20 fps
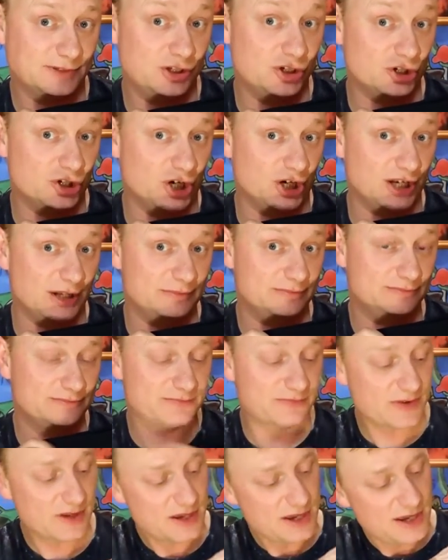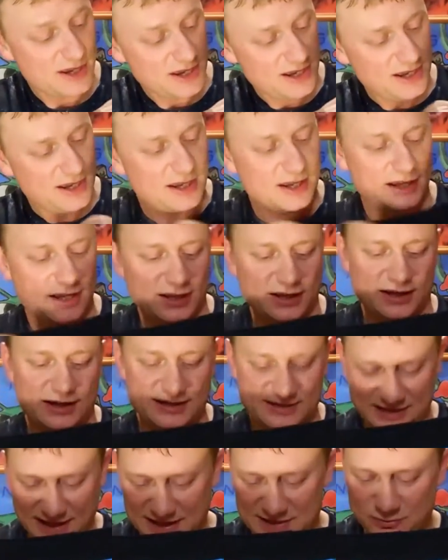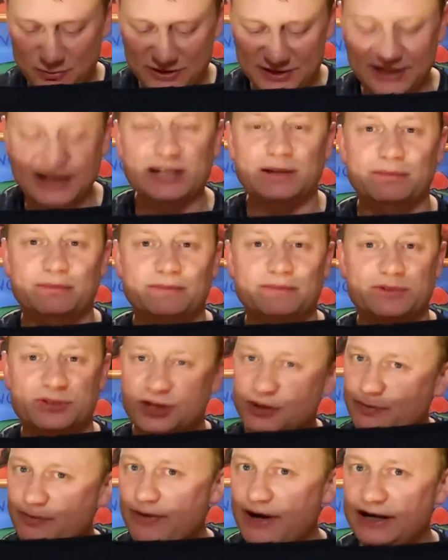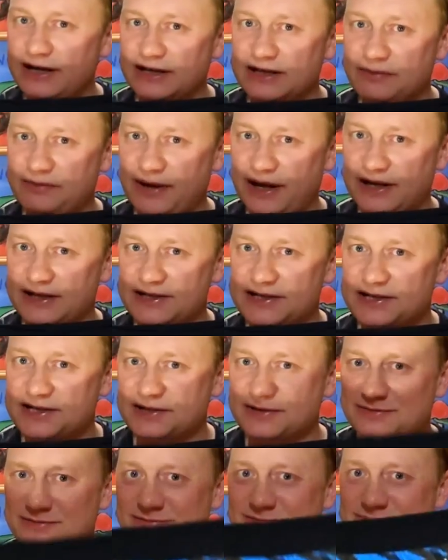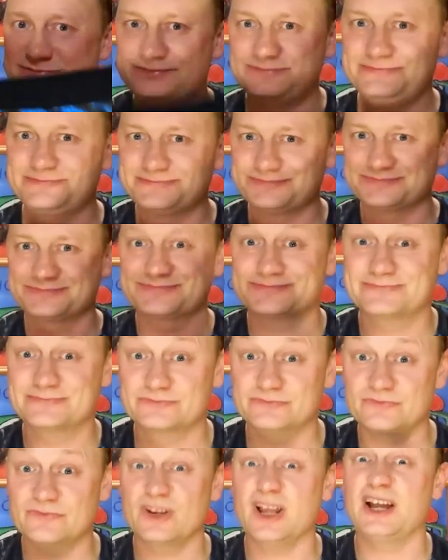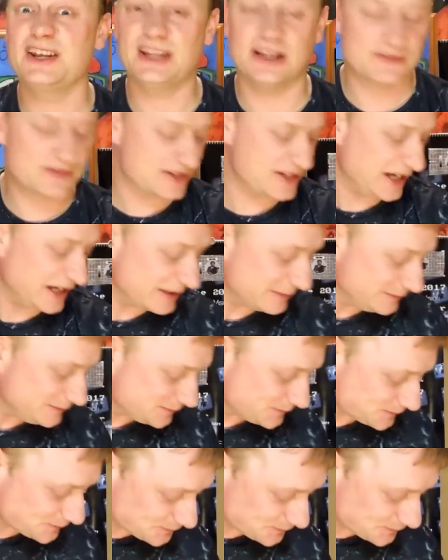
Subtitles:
You got them. Because that's what's in them. Superman underpants. Enough said.